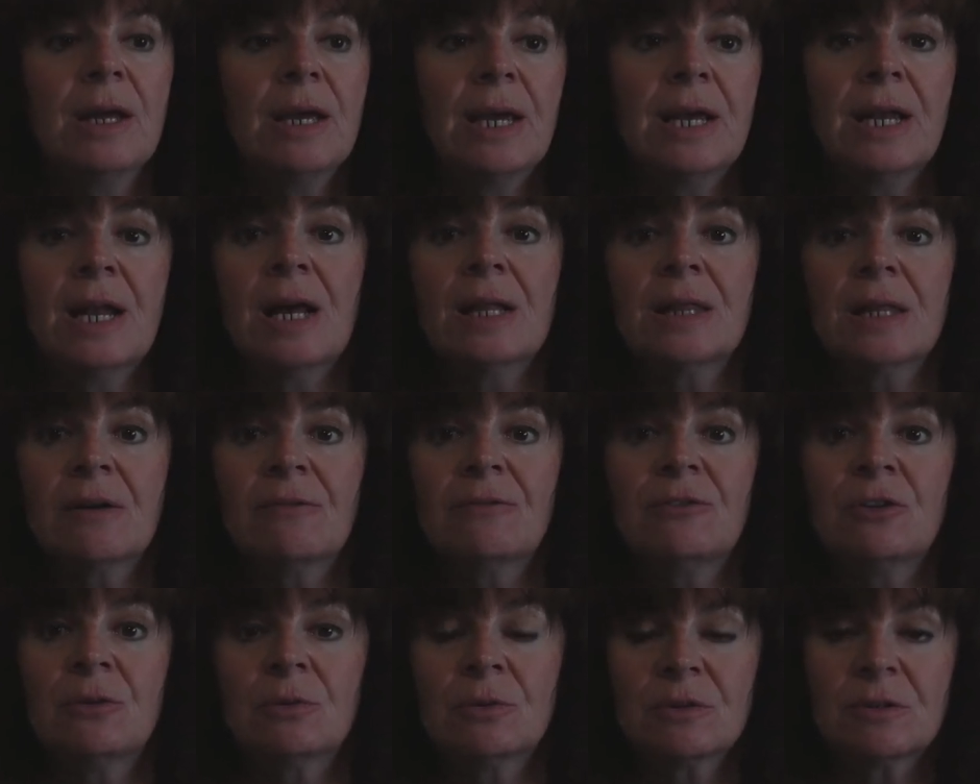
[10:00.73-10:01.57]
And I
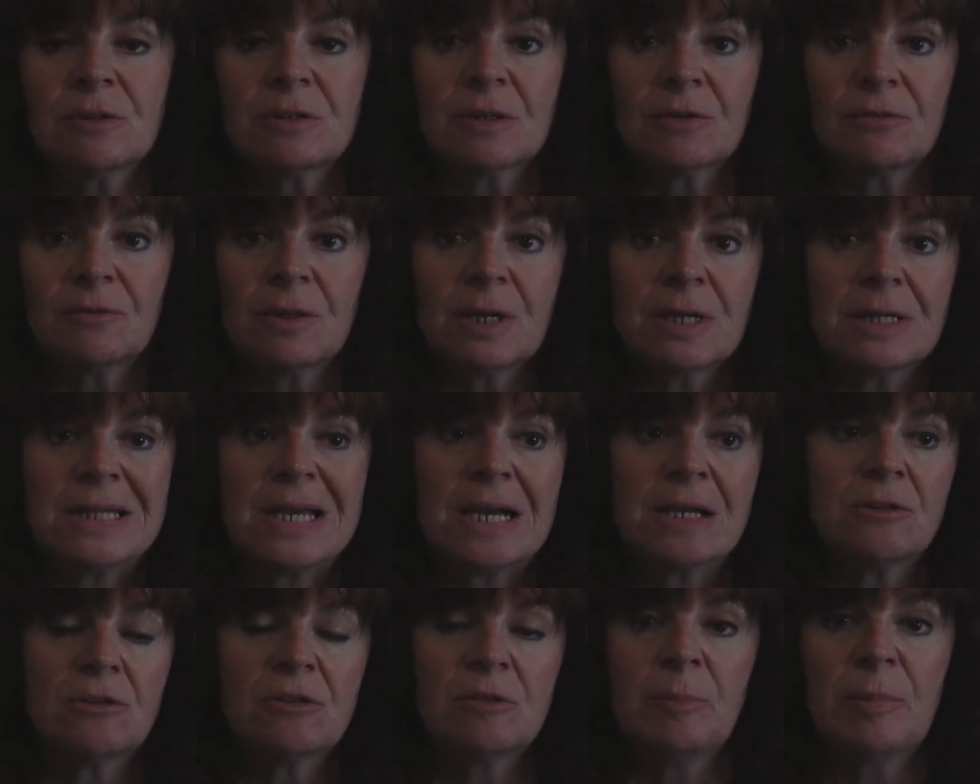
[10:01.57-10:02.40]
love doing stuff like
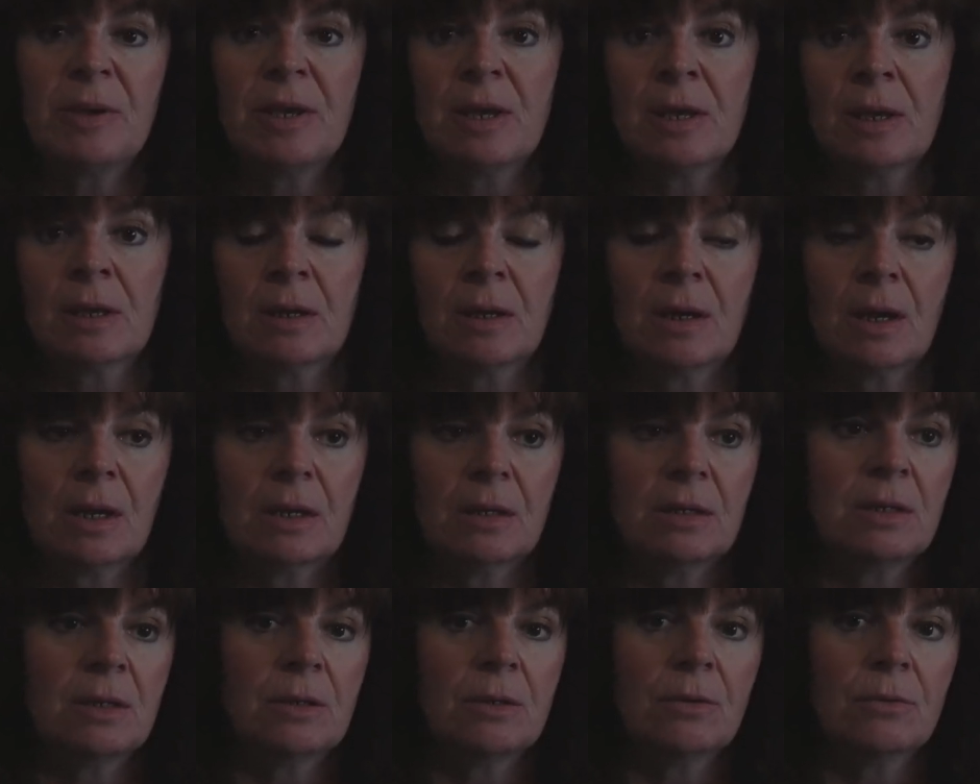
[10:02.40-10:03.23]
that, just being,
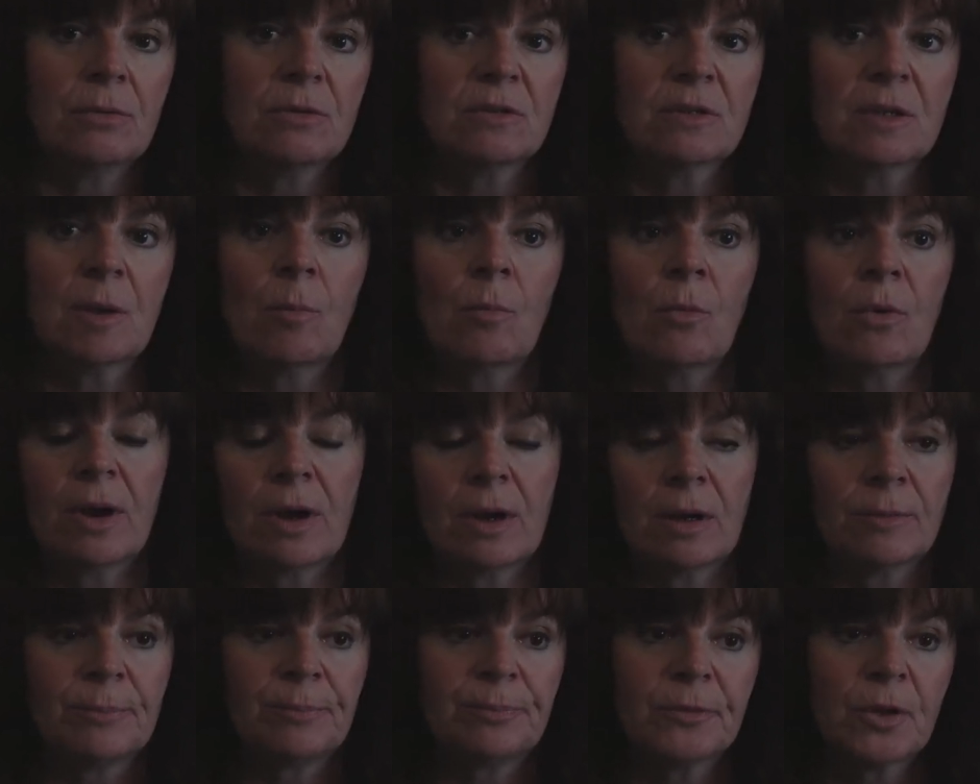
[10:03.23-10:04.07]

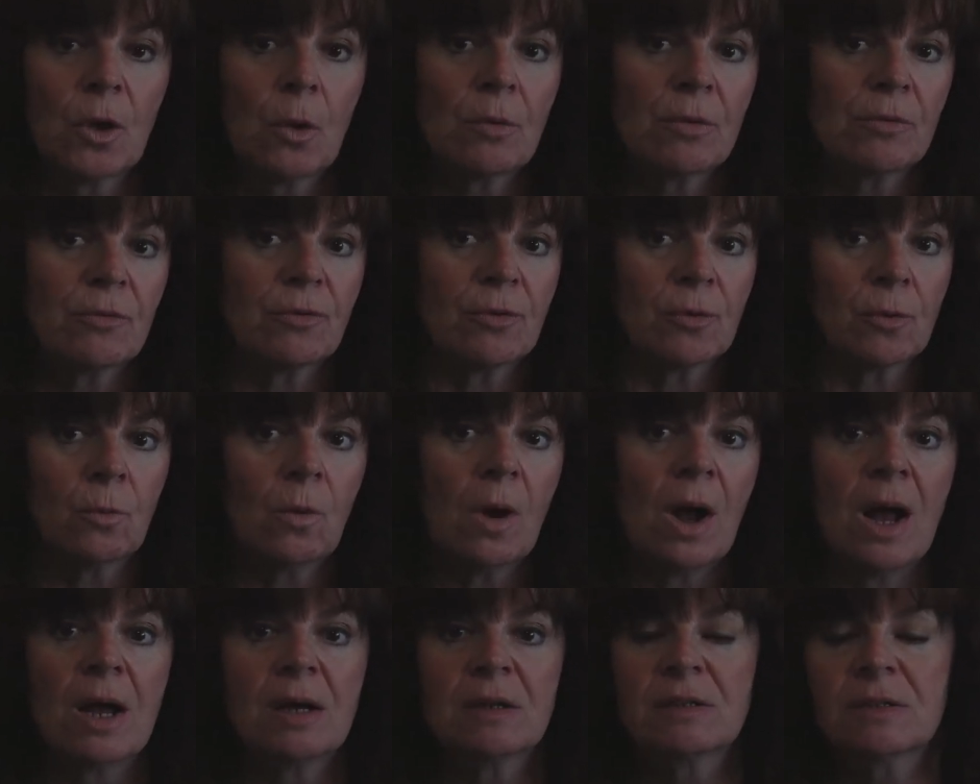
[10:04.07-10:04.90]
somewhere, going for
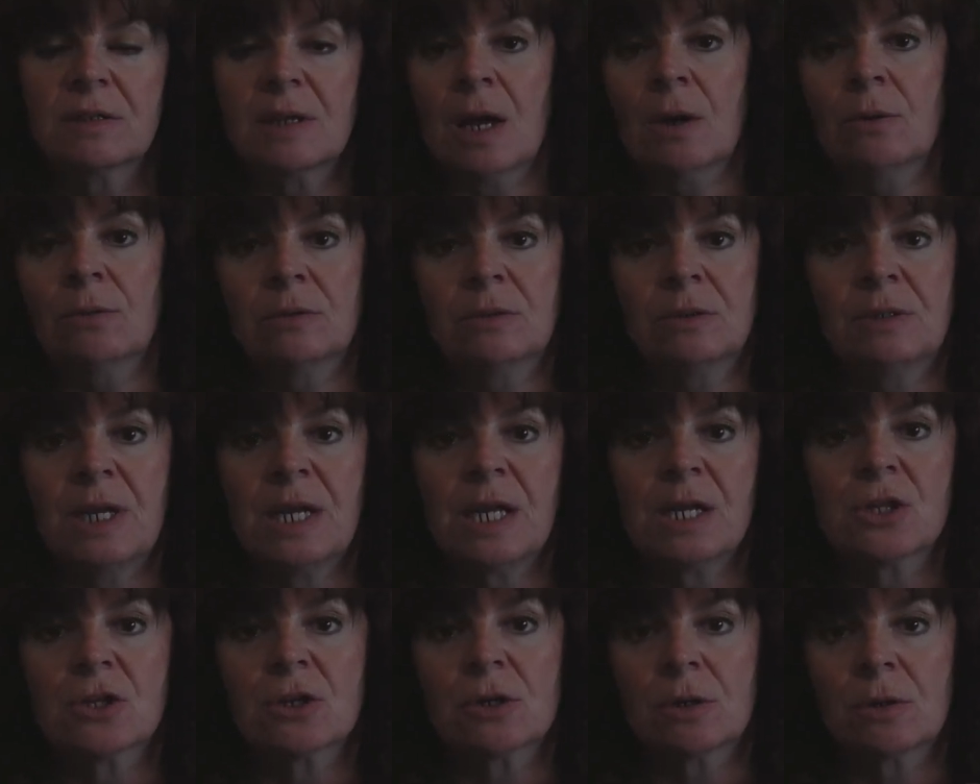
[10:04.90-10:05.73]
walks out in
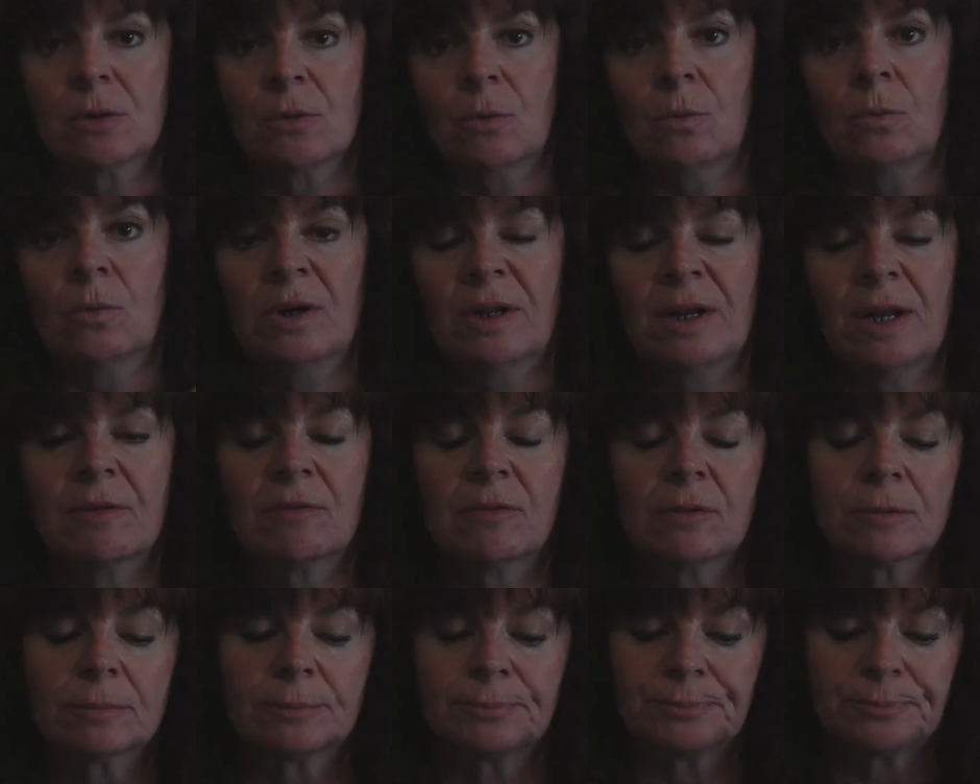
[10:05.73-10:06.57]
nature or
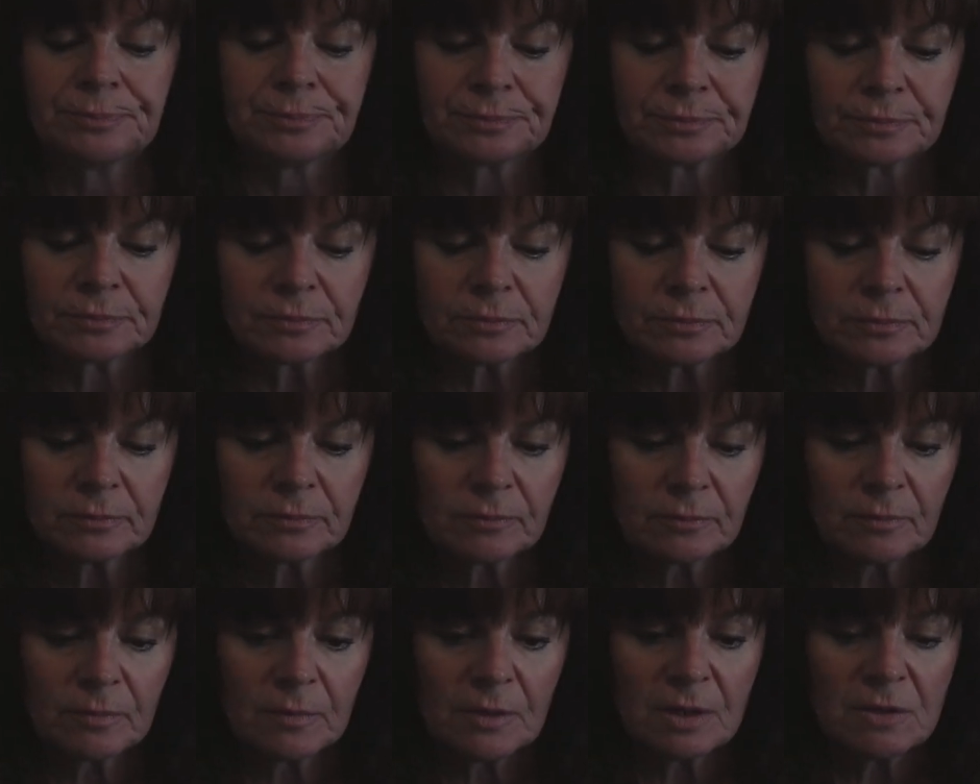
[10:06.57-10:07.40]
whatever.
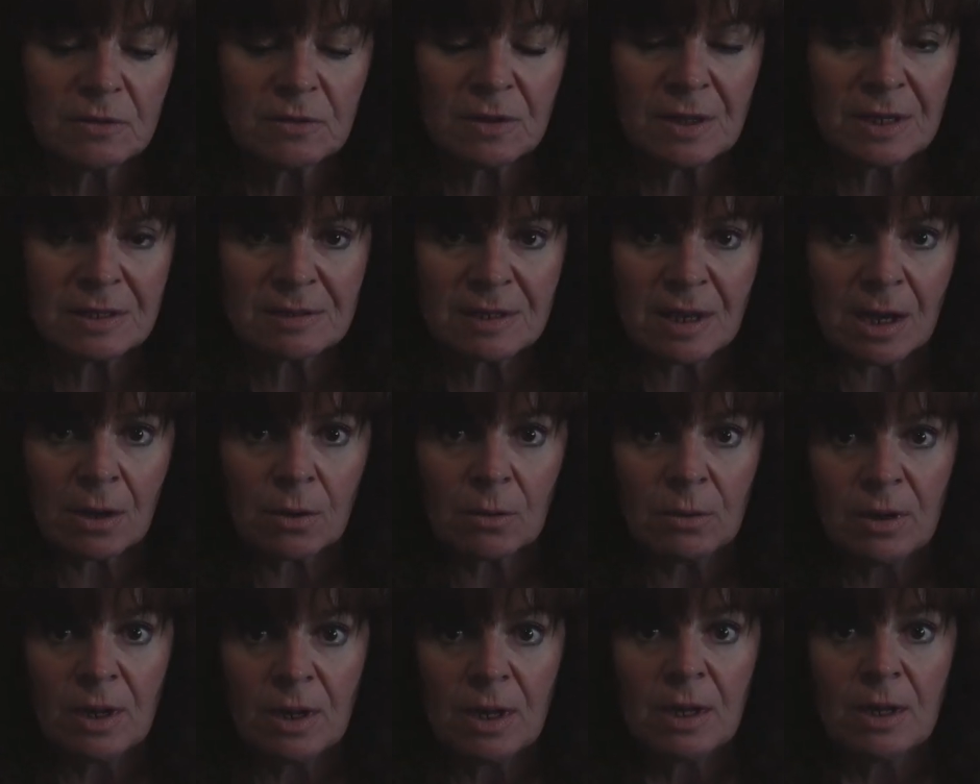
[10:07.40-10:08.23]
So that's
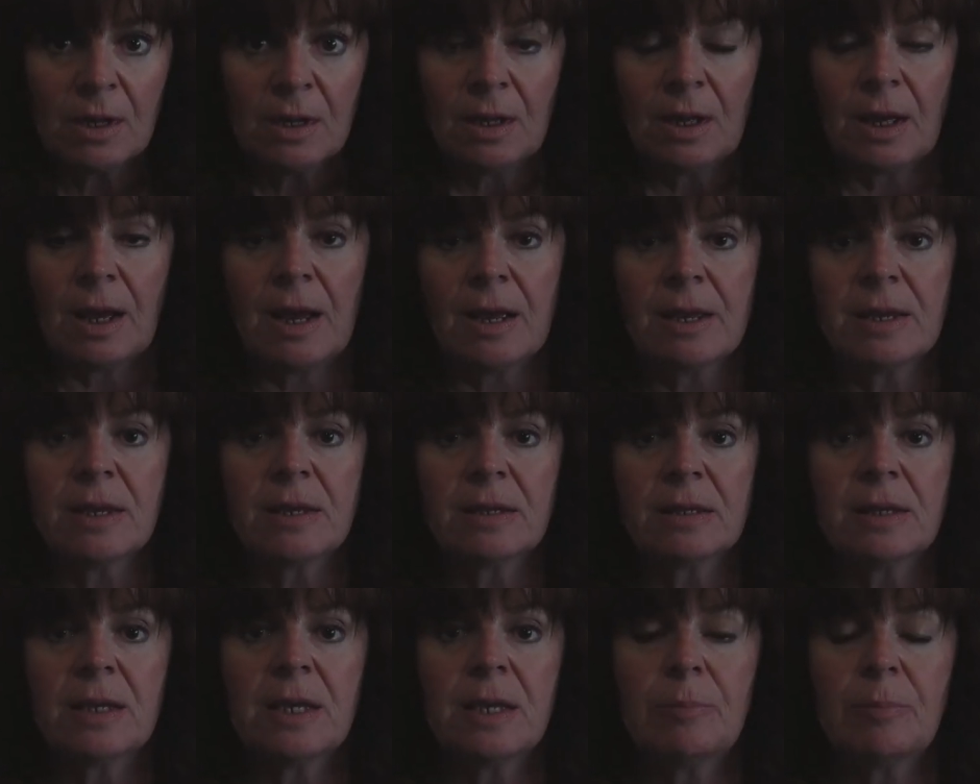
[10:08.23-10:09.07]
how I
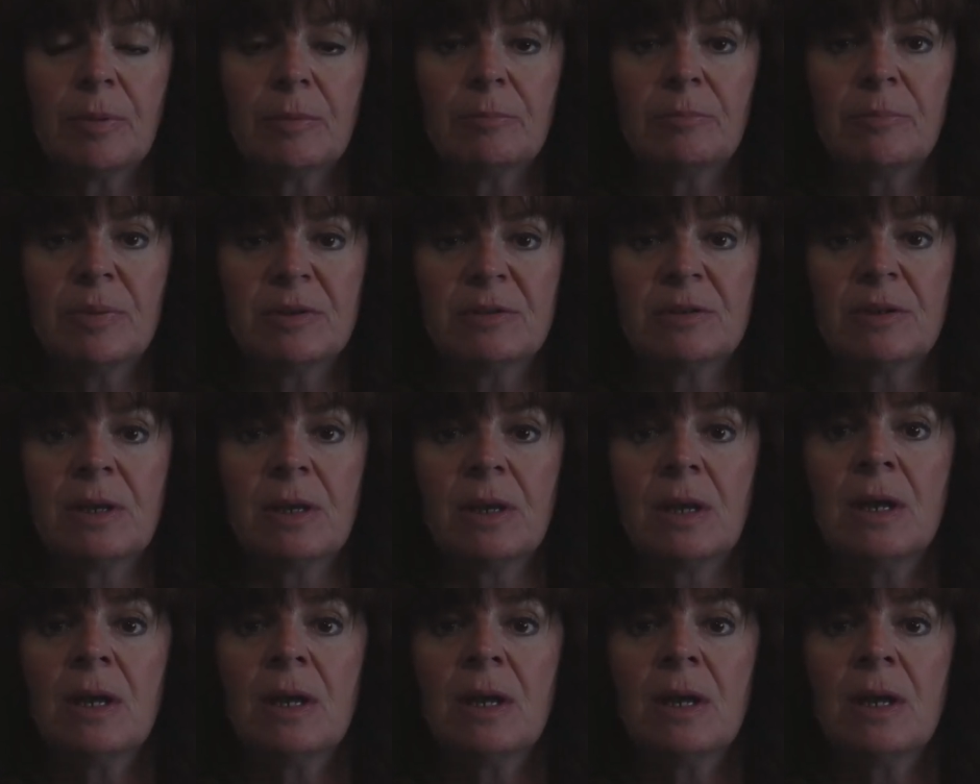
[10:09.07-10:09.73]
keep busy.